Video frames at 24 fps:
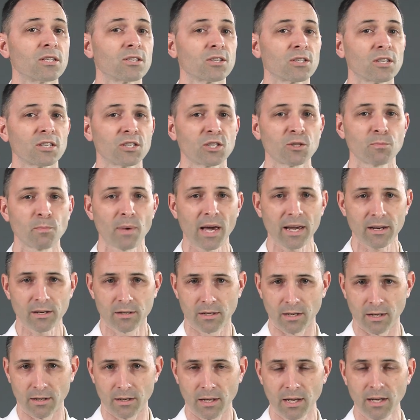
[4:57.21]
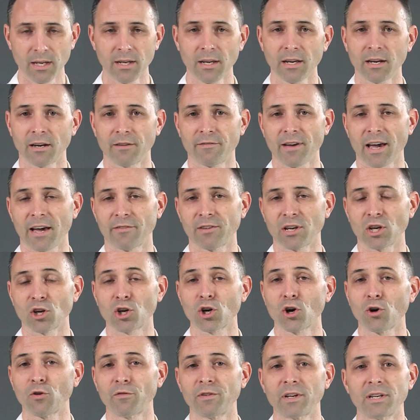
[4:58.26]
suspected of having
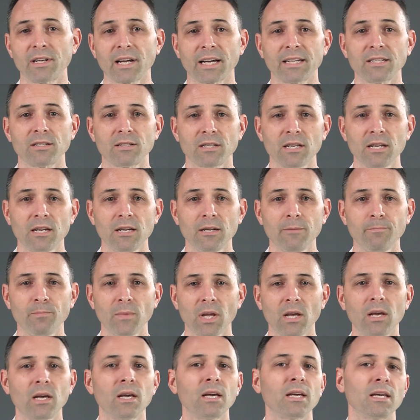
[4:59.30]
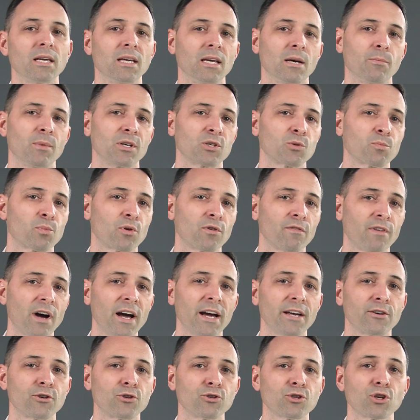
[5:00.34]
COVID-19, EMS
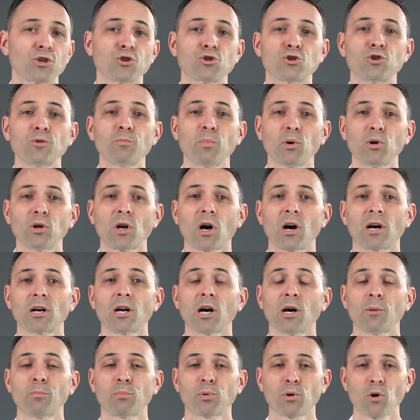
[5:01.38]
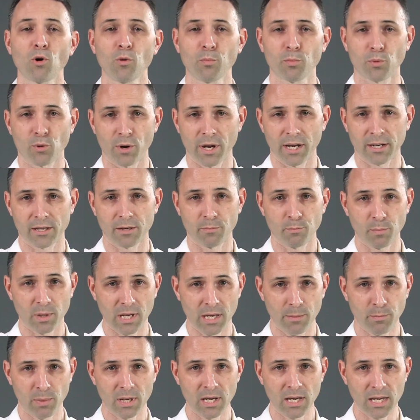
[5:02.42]
providers should put on appropriate
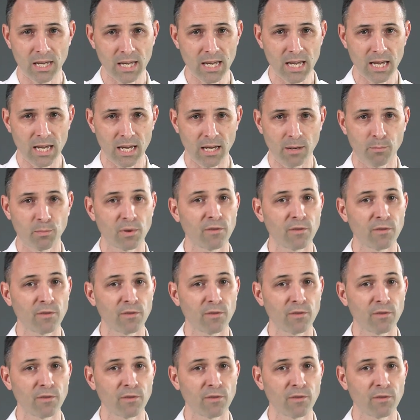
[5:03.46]
PPE